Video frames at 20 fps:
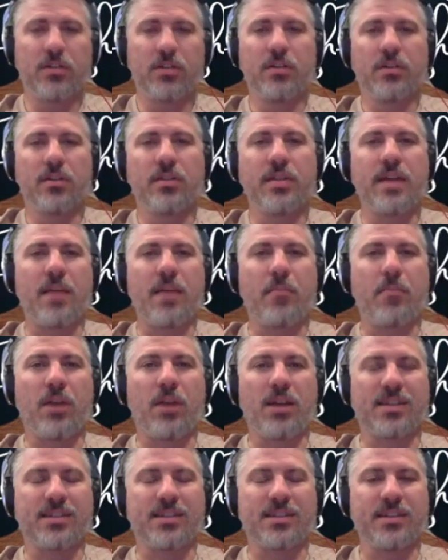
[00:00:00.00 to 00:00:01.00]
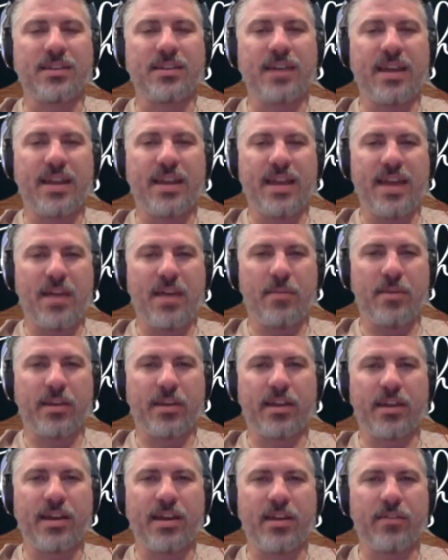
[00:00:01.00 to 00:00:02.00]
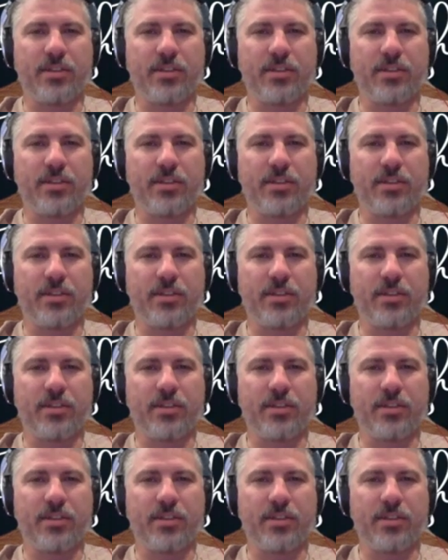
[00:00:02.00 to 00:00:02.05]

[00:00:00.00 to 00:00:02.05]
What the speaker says: that Boston dynamic and how